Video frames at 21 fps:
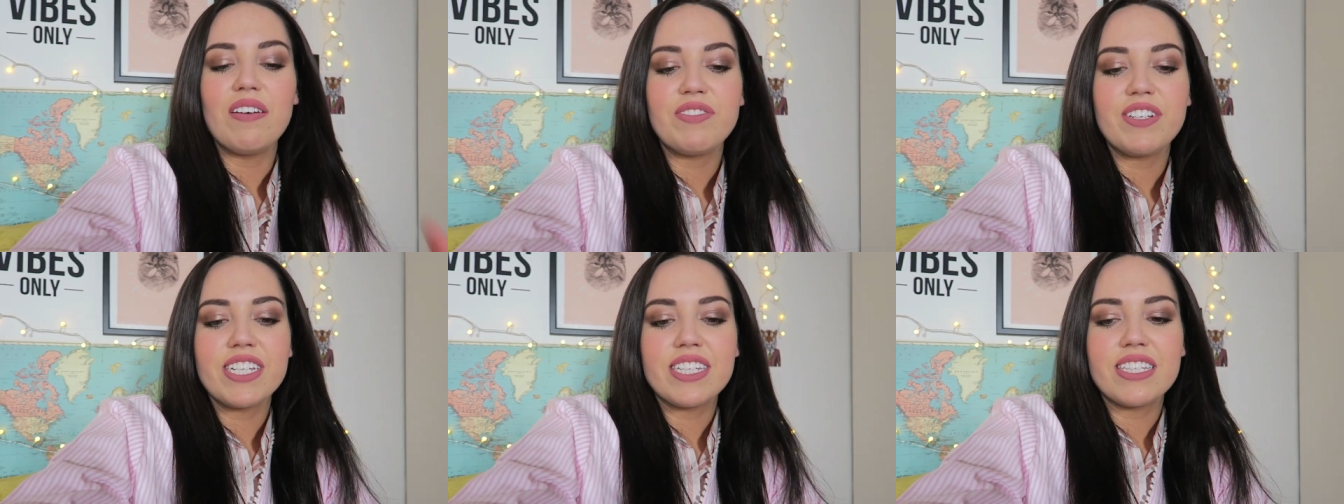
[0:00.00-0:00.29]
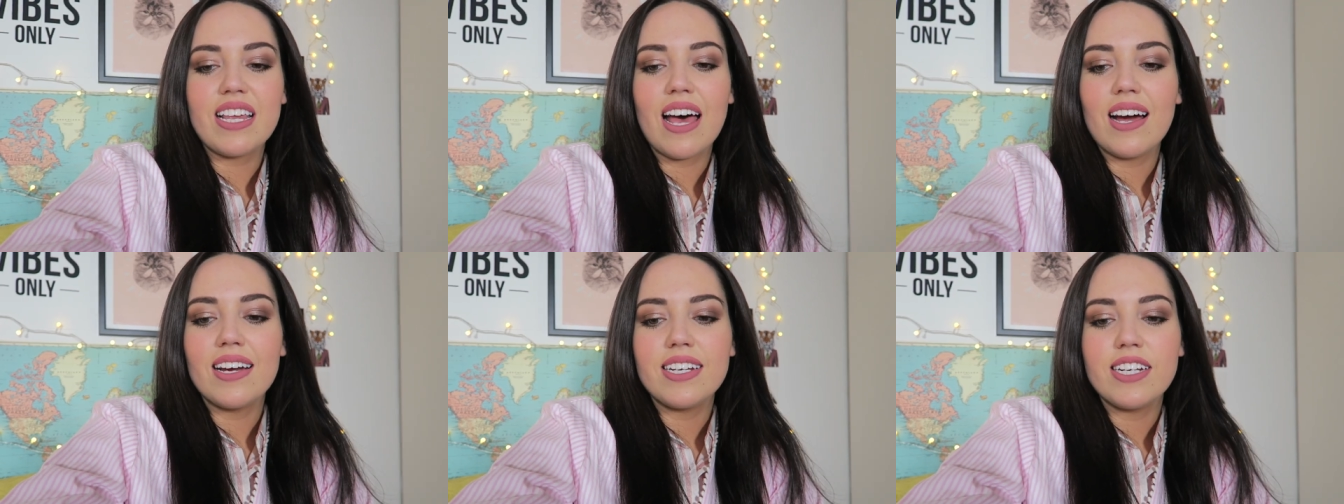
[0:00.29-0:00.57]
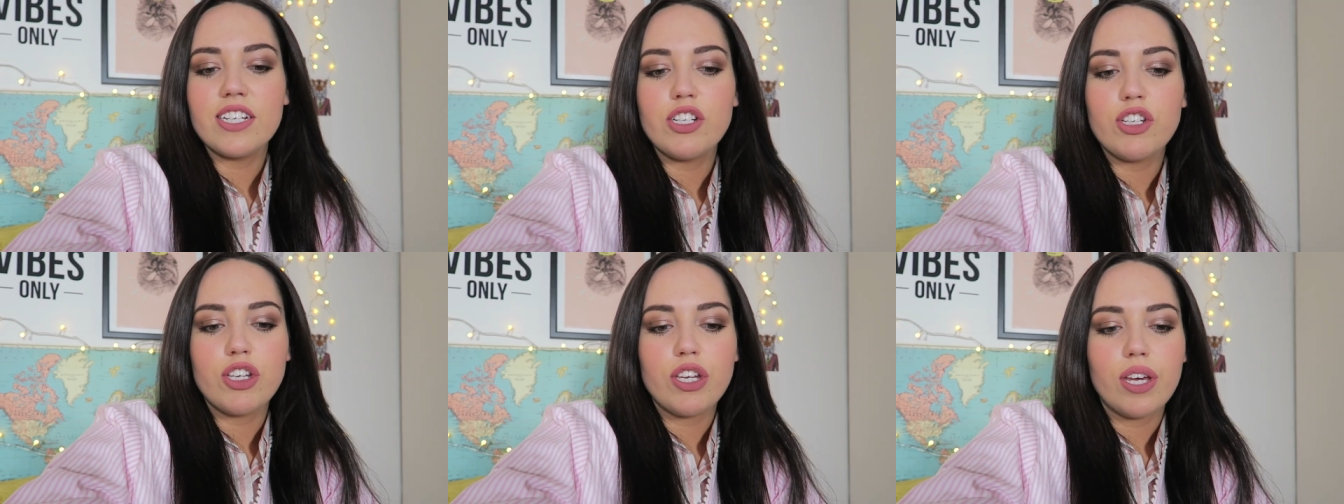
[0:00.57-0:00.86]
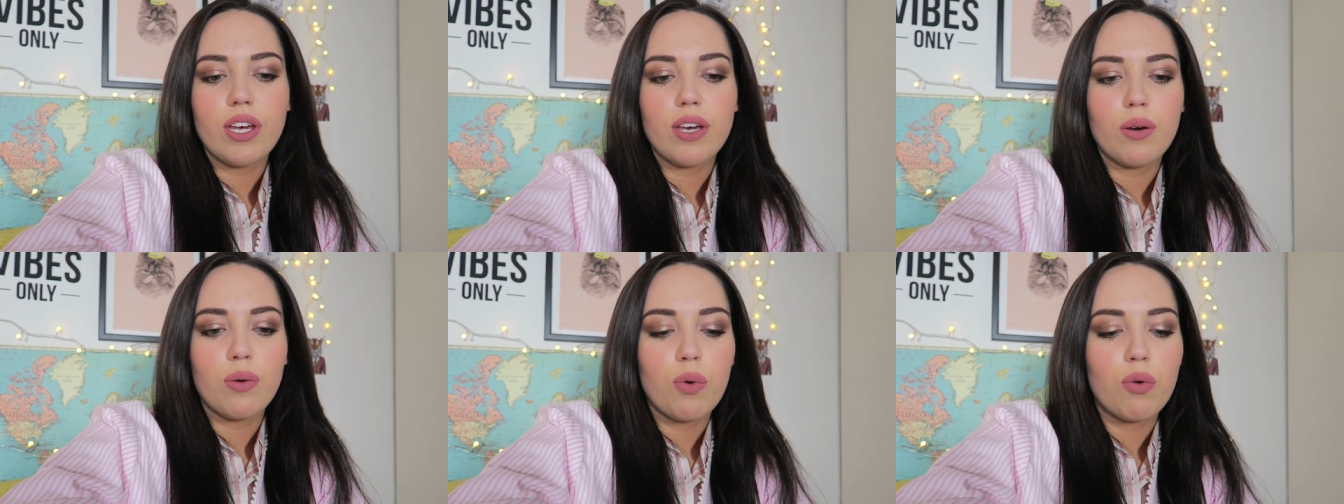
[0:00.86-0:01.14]
I've decided
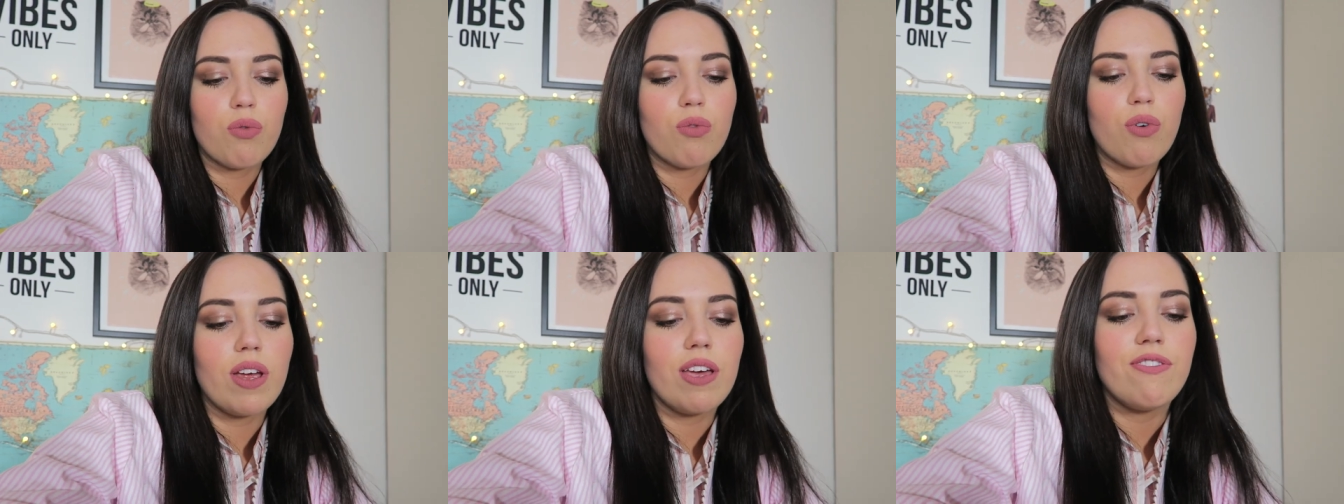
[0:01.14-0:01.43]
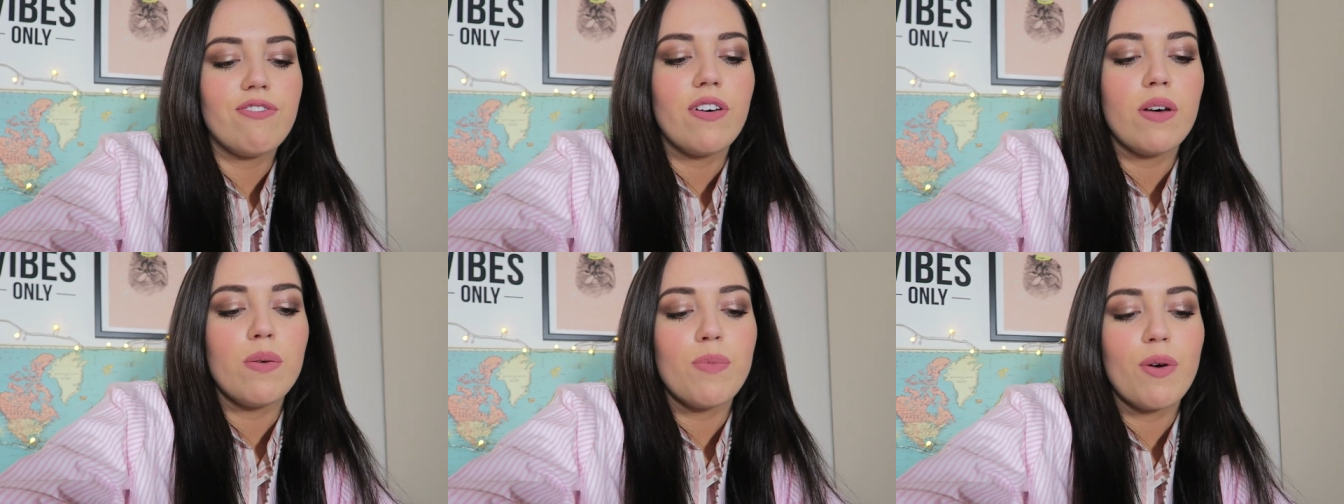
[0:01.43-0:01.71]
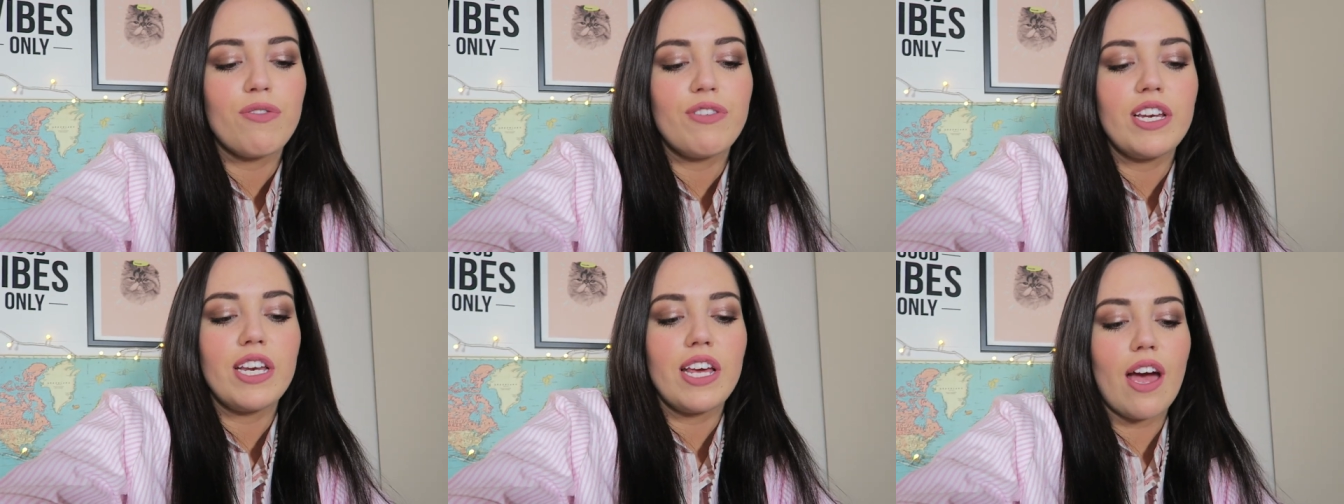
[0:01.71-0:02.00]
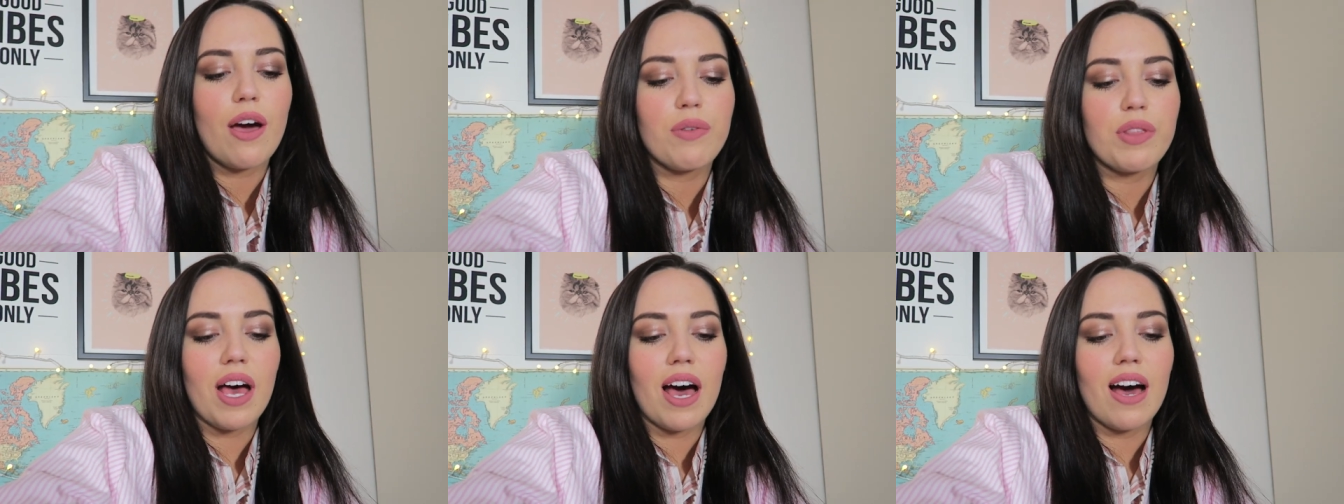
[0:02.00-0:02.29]
to refilm a
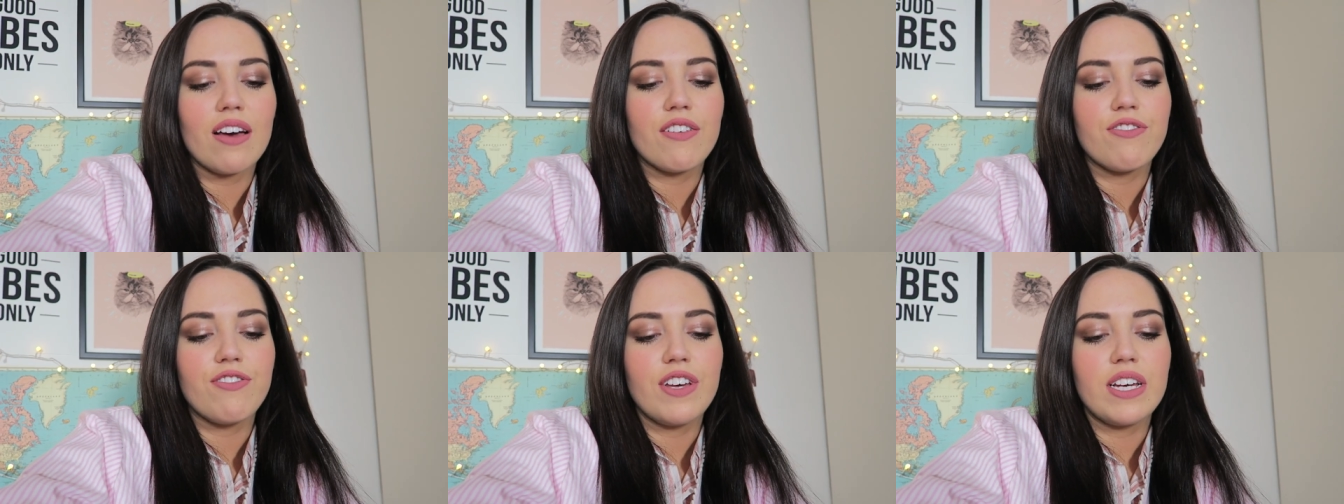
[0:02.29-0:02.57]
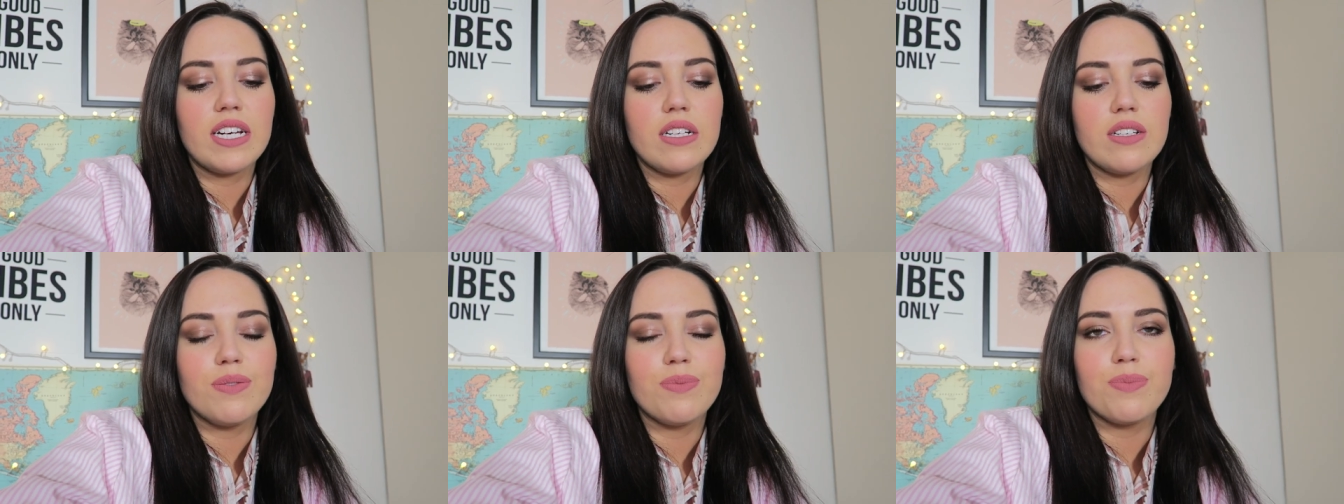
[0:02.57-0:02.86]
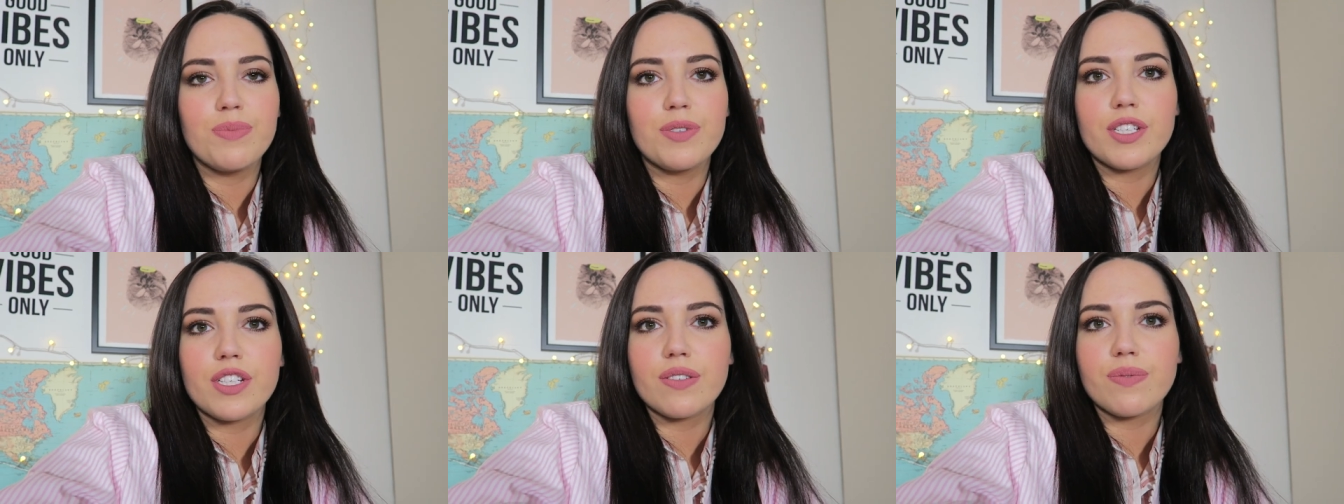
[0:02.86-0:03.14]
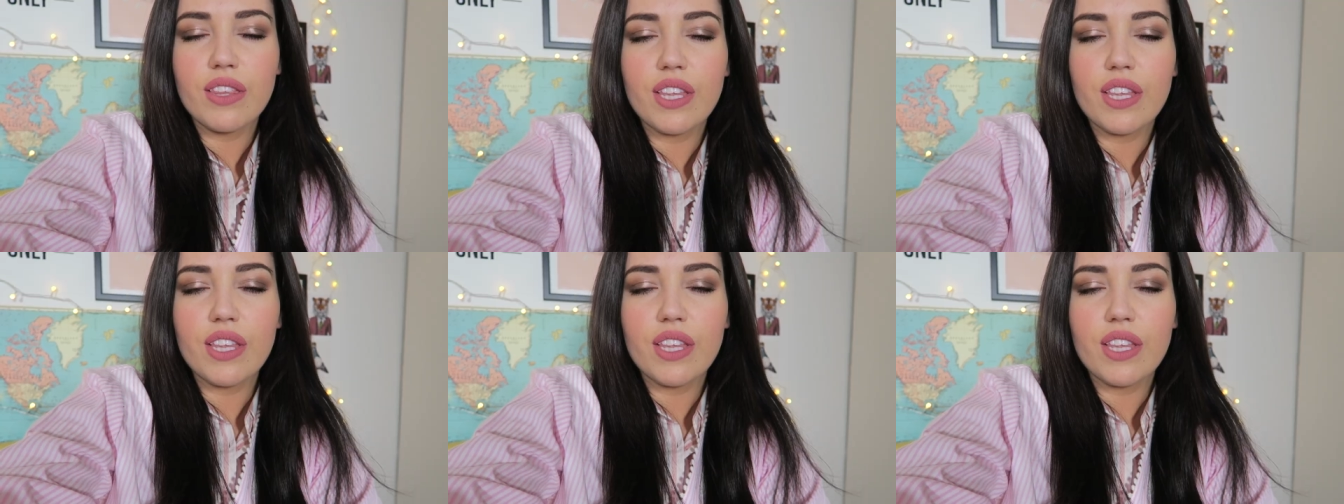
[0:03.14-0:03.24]
video that I filmed